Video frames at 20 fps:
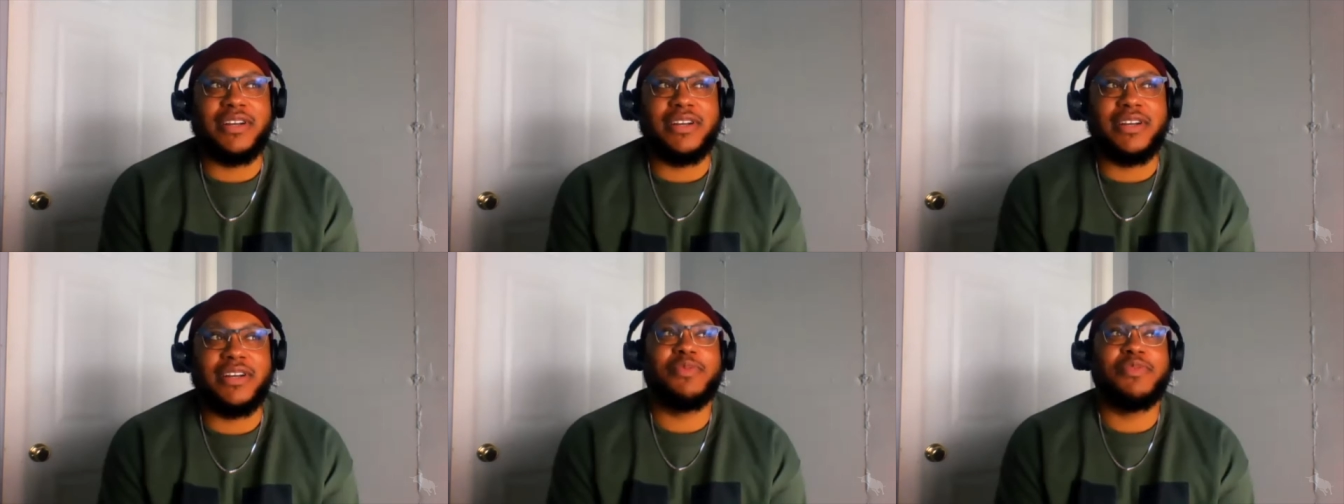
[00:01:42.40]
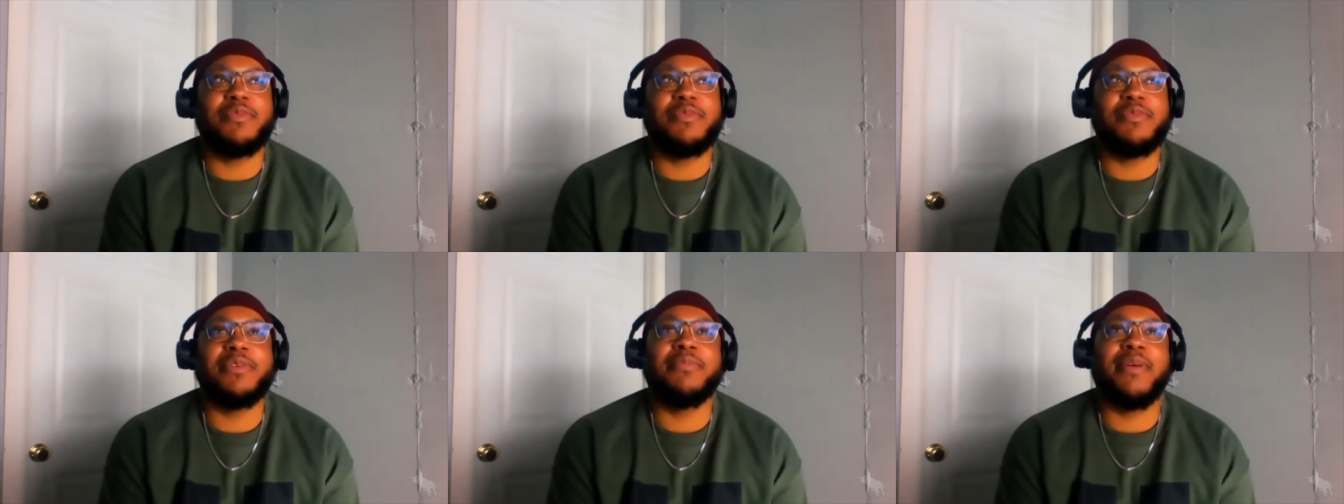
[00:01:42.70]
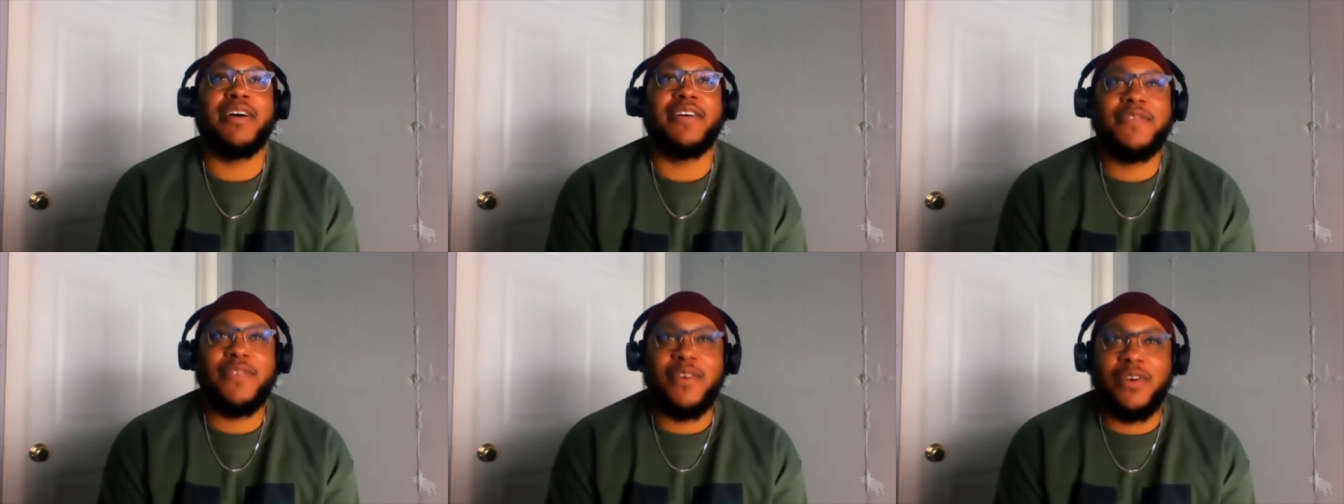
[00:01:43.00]
would be by
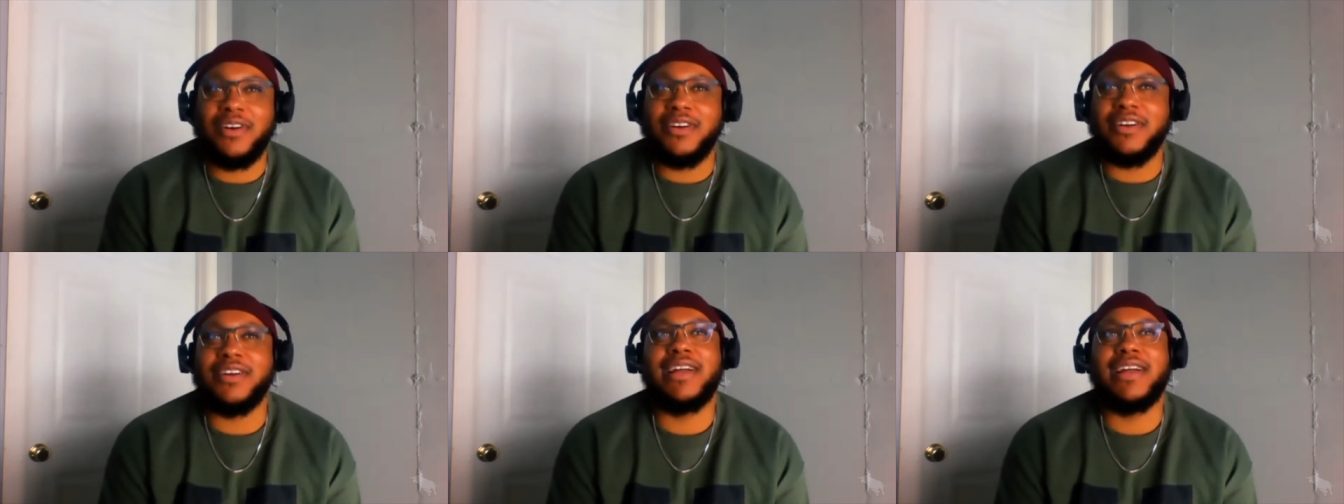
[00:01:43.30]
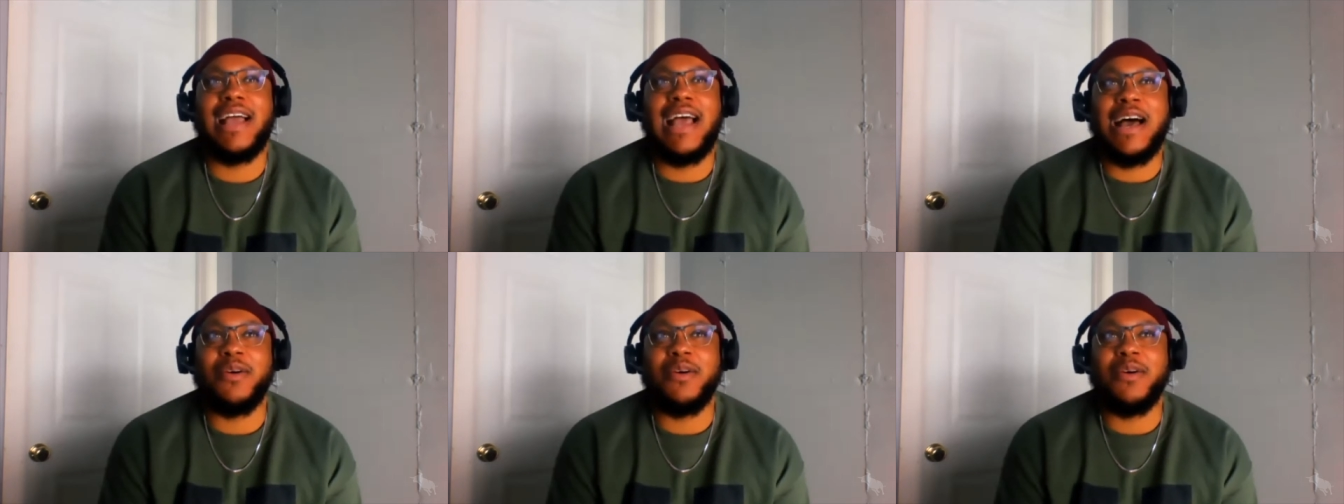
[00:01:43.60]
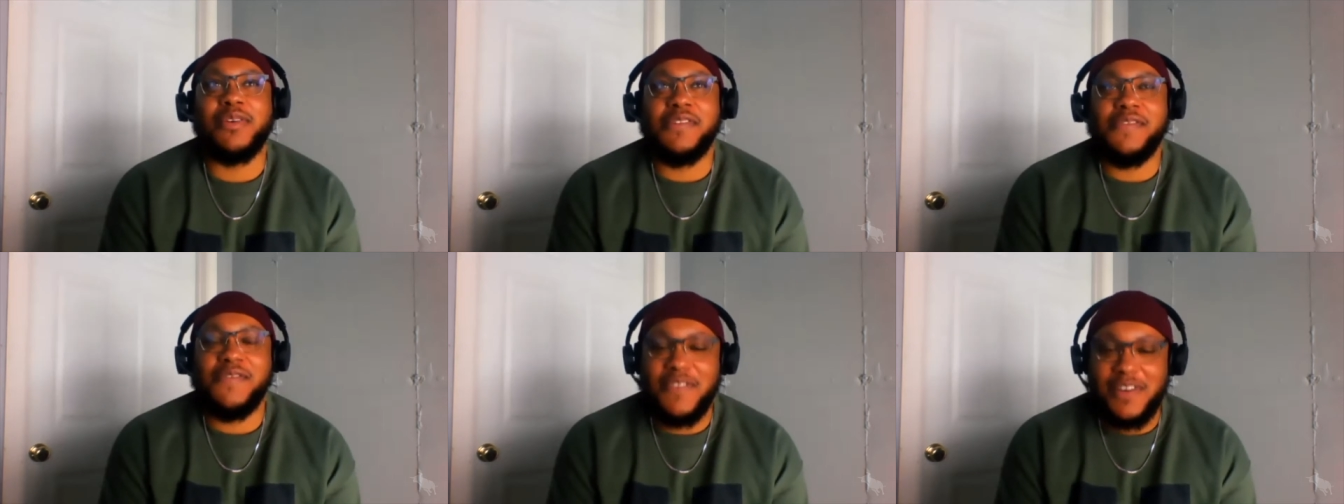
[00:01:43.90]
far our
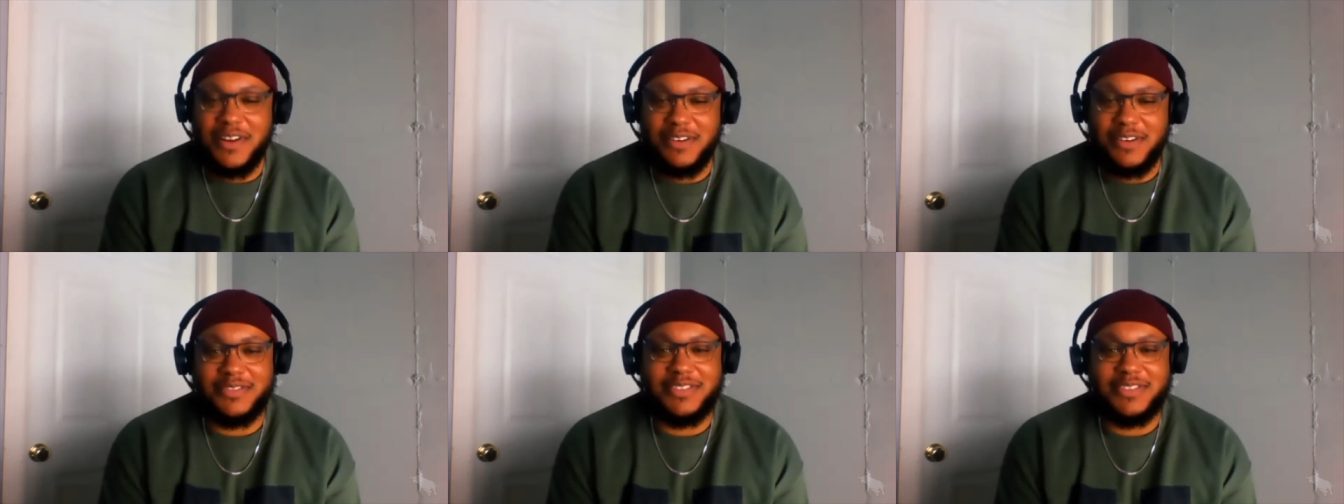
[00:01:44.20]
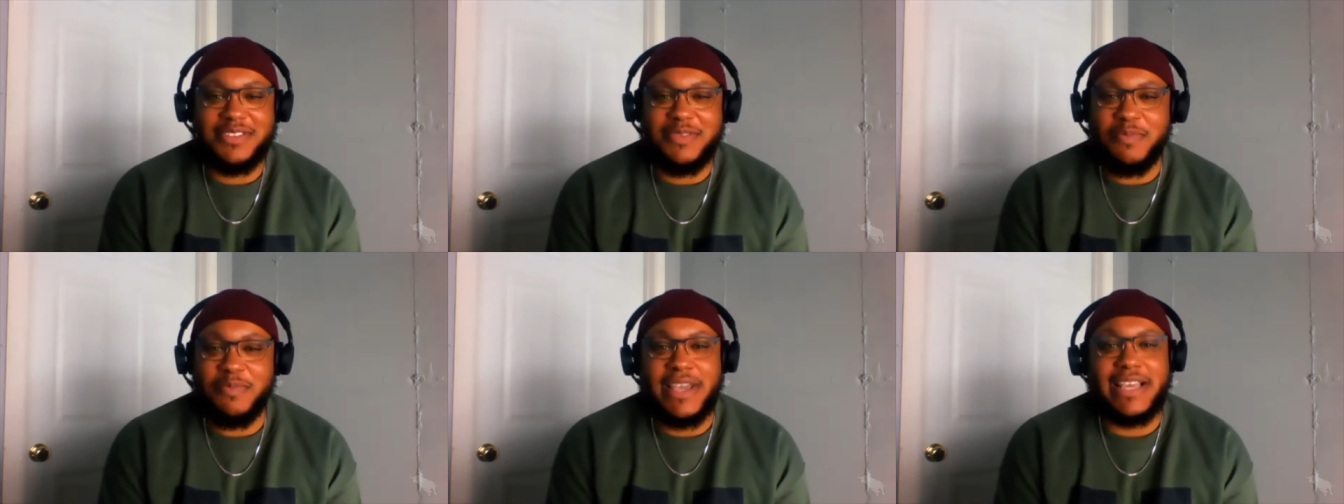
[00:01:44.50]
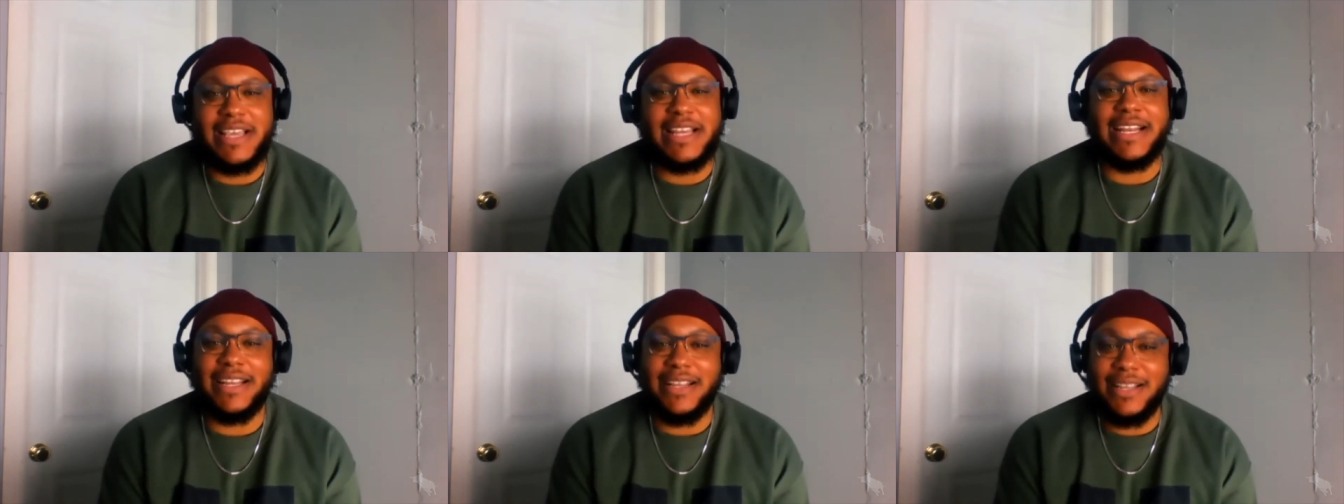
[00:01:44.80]
first
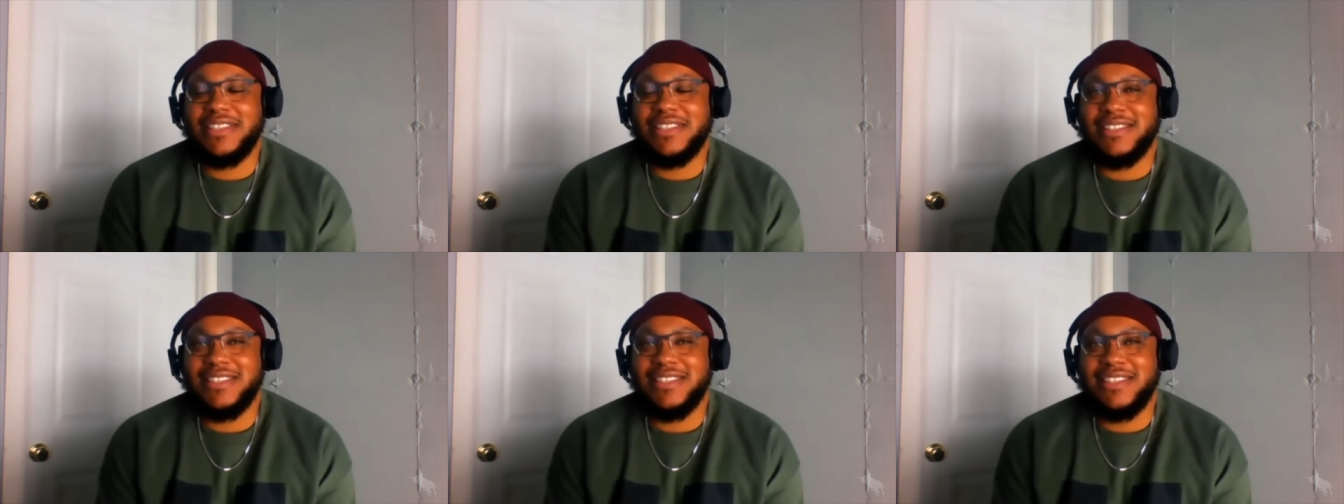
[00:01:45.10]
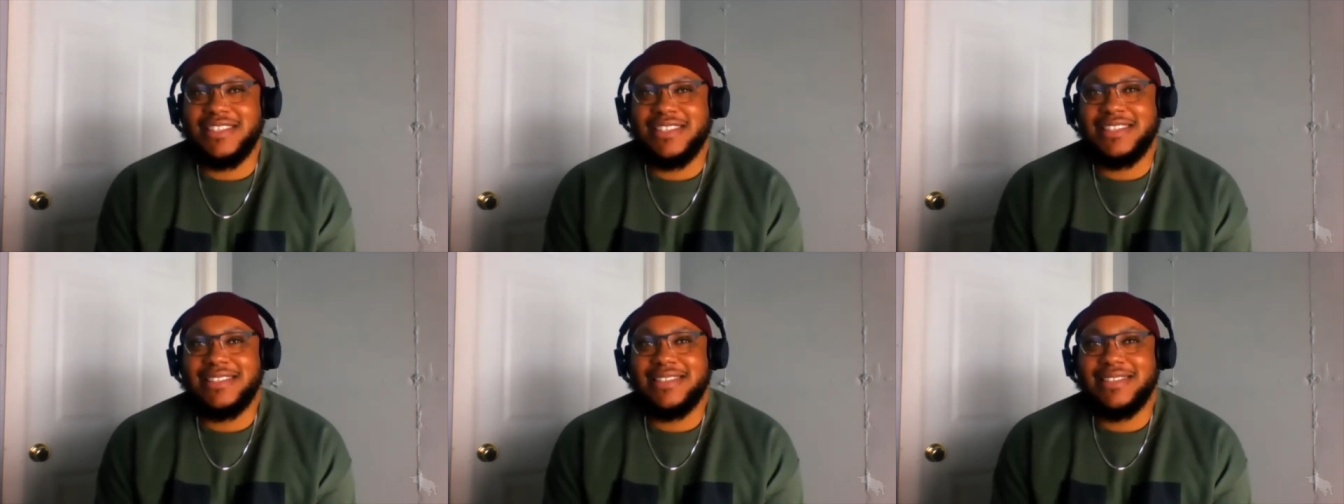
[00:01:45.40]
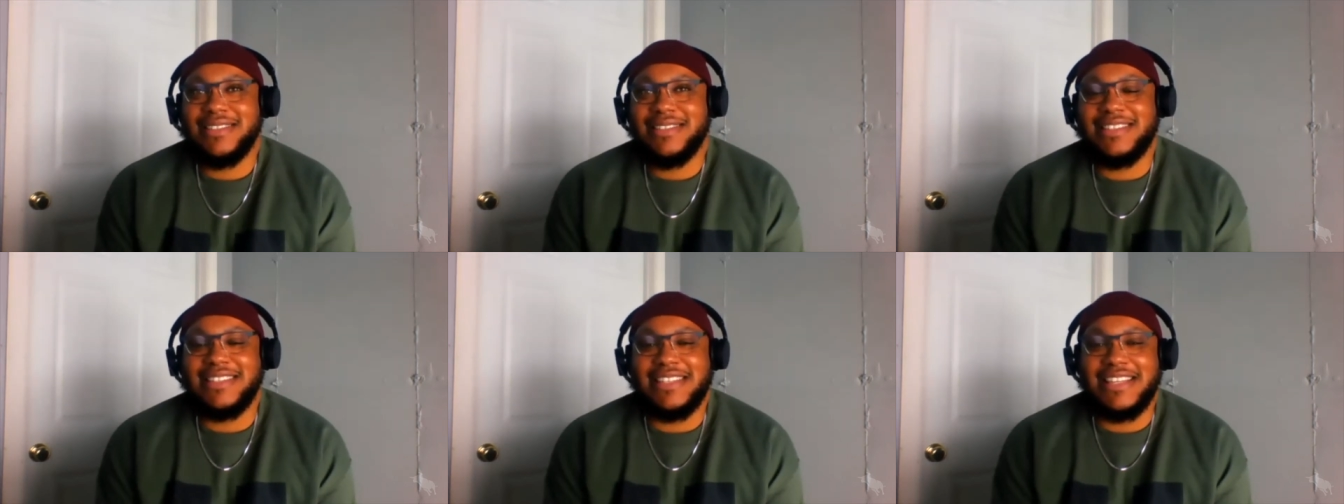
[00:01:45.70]
meeting, to just
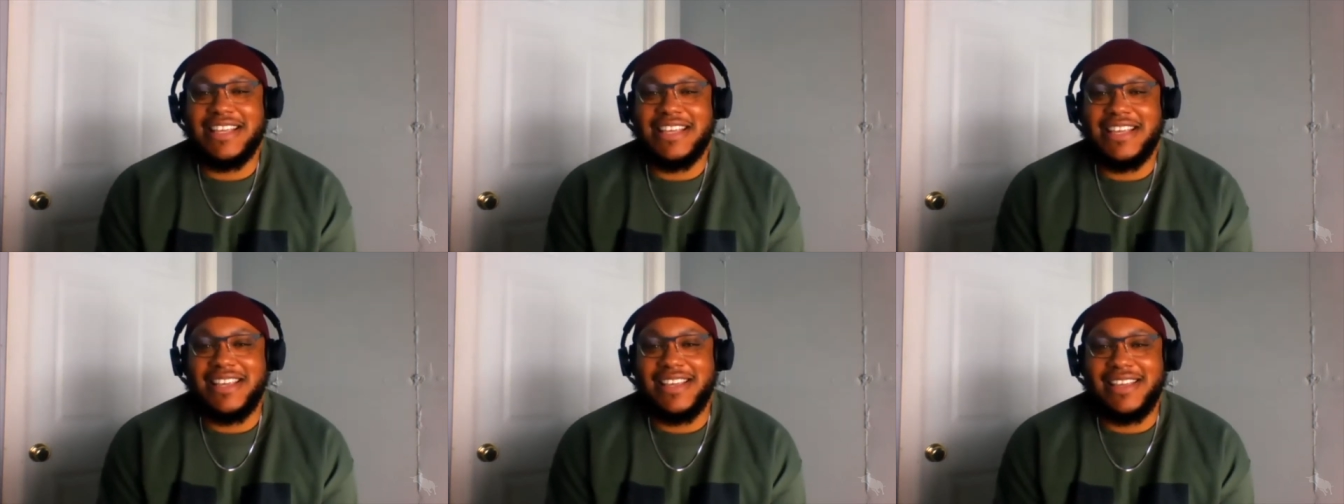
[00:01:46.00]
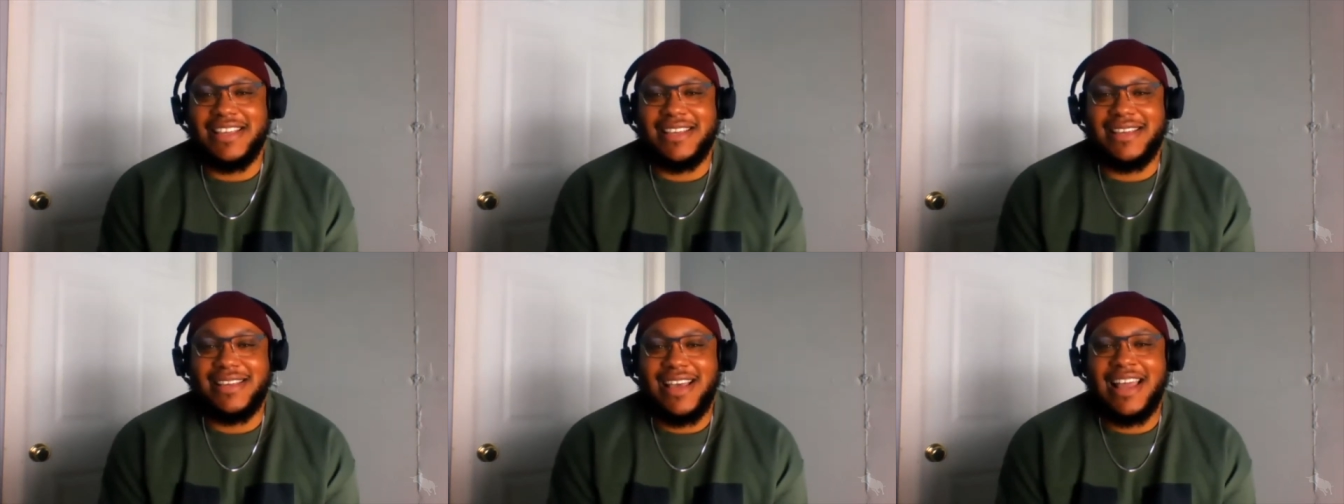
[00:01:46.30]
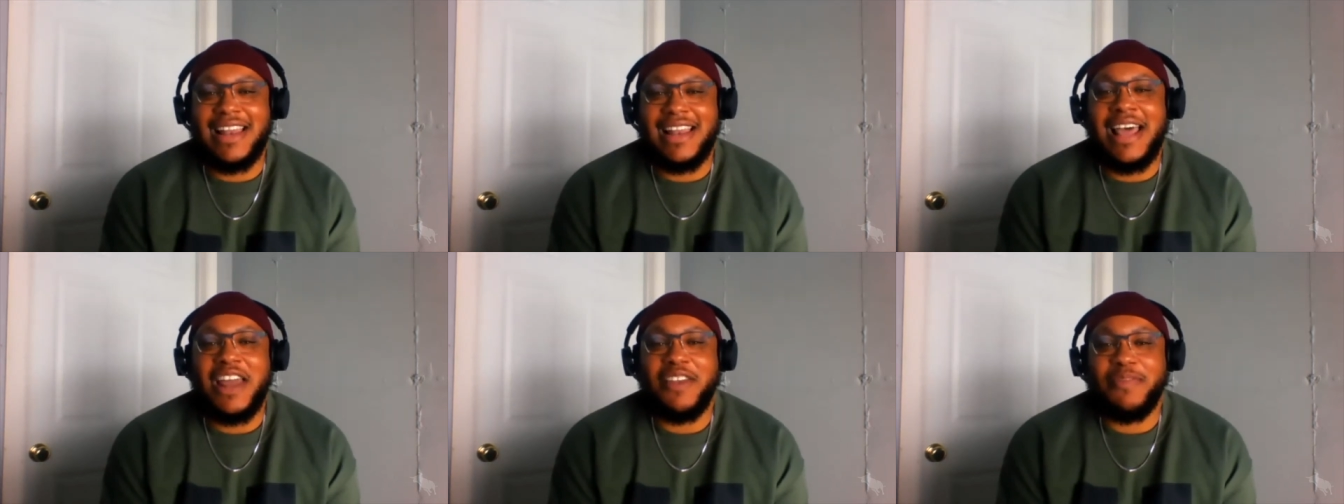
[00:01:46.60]
see a lot of